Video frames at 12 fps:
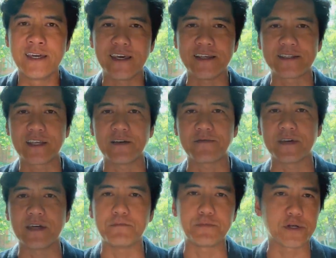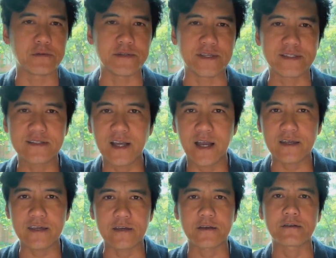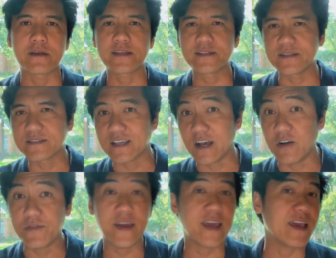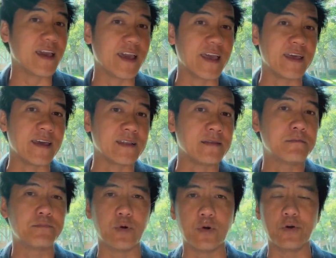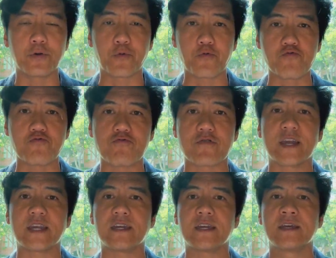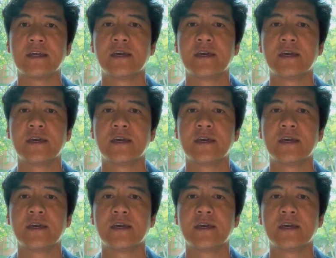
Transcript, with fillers: Instead of getting permanently stuck, it corrects itself and pulled right